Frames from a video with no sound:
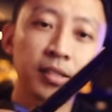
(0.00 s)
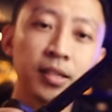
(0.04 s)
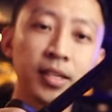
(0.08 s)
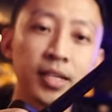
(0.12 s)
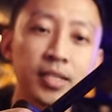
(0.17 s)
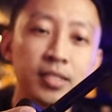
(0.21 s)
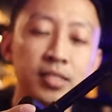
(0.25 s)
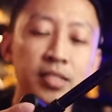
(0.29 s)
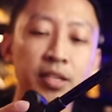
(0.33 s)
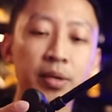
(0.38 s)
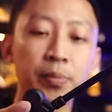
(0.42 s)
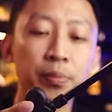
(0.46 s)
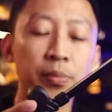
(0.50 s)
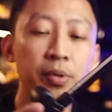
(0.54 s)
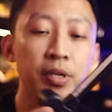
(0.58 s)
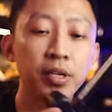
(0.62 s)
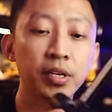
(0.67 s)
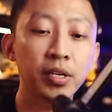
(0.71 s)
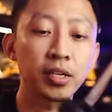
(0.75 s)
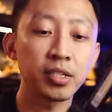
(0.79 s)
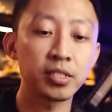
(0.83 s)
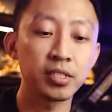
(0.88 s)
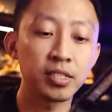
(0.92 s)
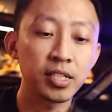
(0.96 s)
The lights can be
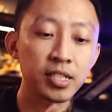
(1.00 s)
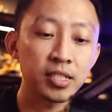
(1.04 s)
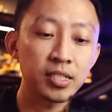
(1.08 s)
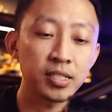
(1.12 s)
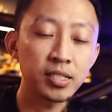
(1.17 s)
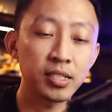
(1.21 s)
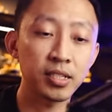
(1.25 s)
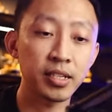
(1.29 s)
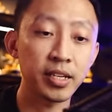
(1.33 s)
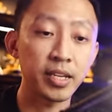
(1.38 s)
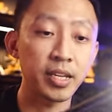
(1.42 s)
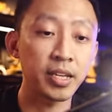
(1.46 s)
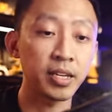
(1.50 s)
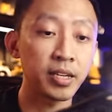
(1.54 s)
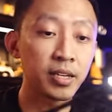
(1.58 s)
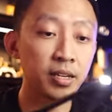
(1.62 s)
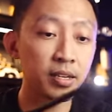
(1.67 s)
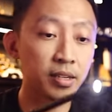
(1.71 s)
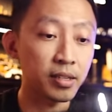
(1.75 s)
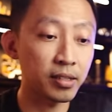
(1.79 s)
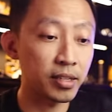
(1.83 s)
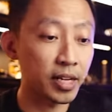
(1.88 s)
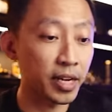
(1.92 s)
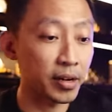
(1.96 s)
adjusted
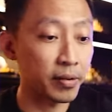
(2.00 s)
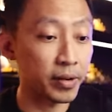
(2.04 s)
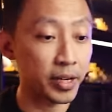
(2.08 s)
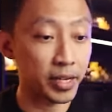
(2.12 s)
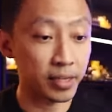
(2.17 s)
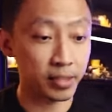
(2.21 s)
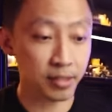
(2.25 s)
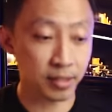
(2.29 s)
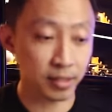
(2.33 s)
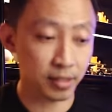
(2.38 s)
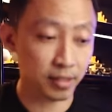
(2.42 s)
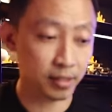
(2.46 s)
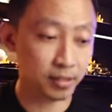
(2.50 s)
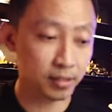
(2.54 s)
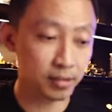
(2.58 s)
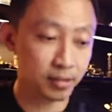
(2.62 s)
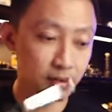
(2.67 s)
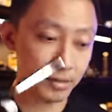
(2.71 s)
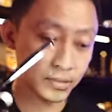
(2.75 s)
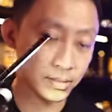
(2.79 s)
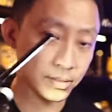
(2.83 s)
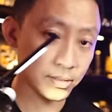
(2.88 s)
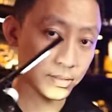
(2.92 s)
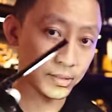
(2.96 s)
and directed,
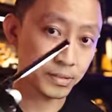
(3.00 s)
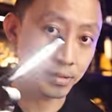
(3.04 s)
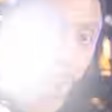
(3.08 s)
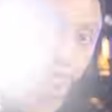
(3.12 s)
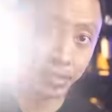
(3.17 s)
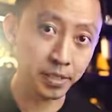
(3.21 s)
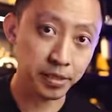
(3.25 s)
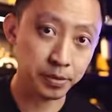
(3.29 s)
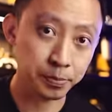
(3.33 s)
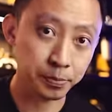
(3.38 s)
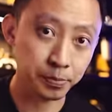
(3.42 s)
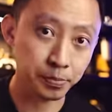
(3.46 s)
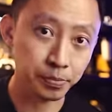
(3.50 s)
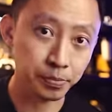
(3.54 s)
right?